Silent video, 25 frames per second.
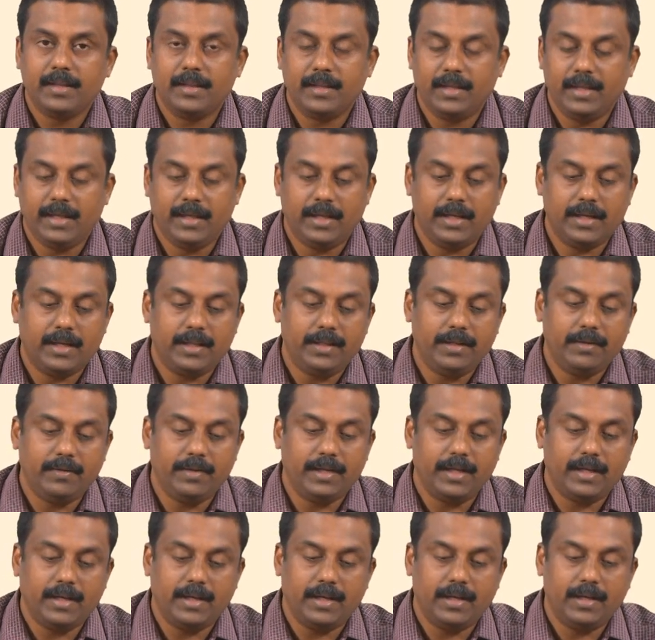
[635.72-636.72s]
the,
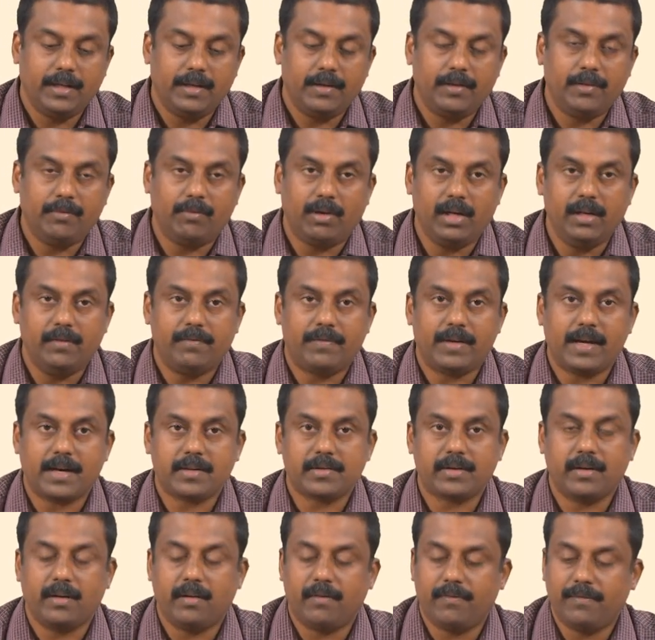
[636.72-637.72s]
the volume
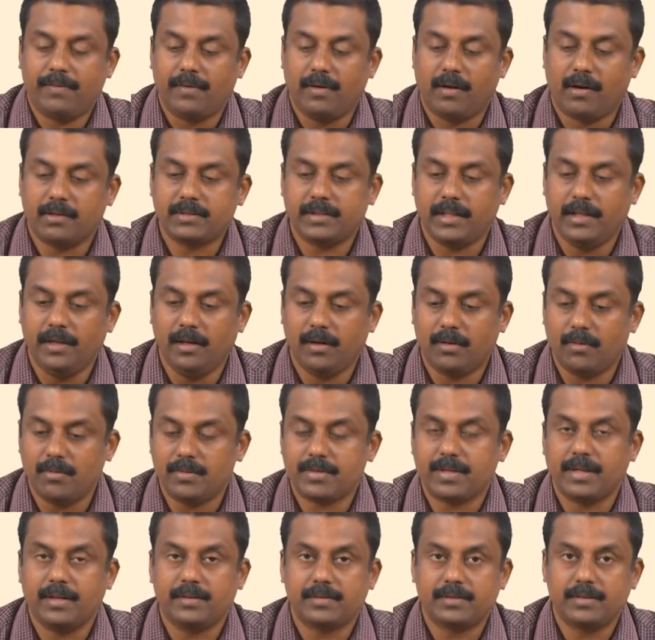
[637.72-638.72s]
fraction of oxide
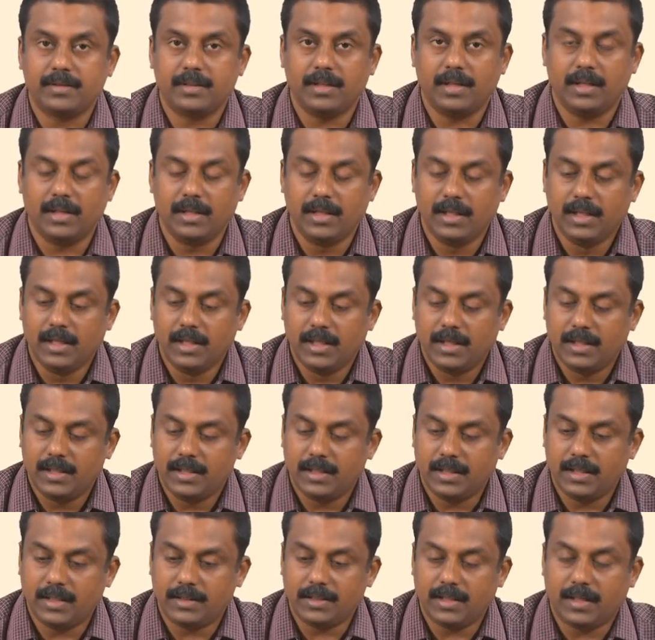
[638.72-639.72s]
inclusions
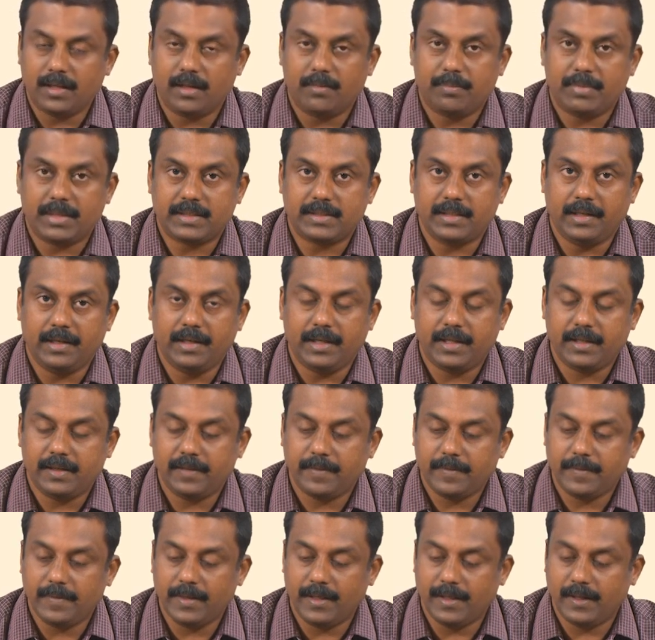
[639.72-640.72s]
that are present
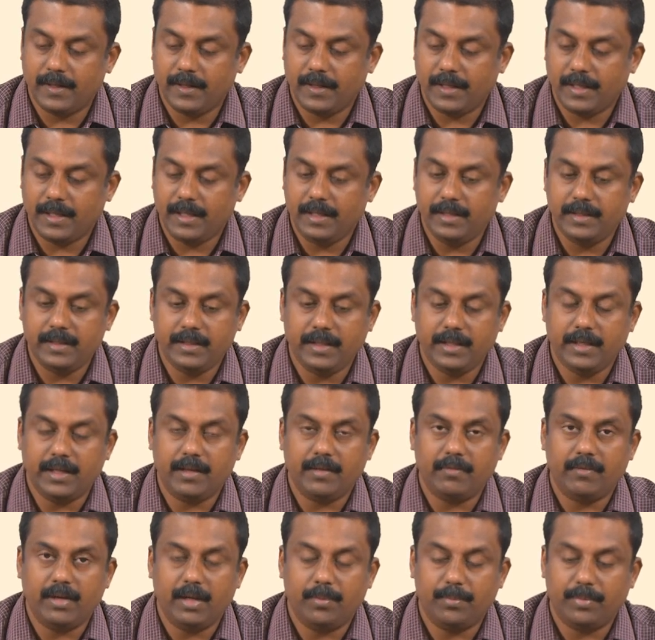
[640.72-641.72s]
in
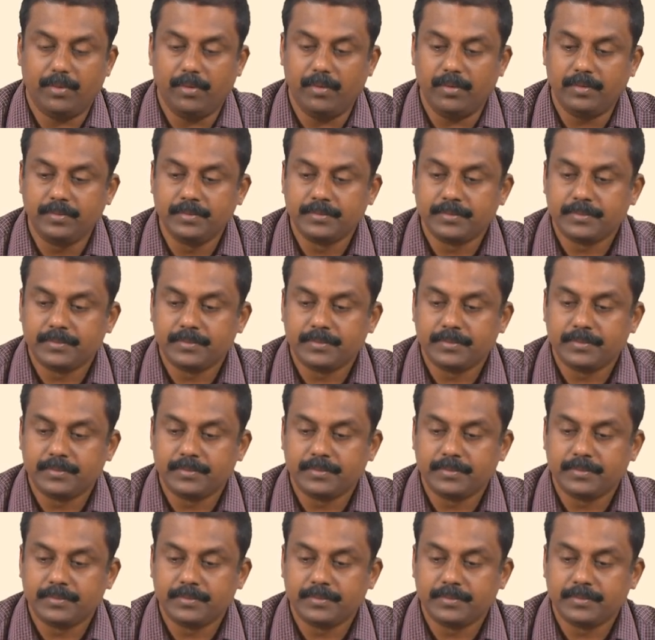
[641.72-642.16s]
the weld pool.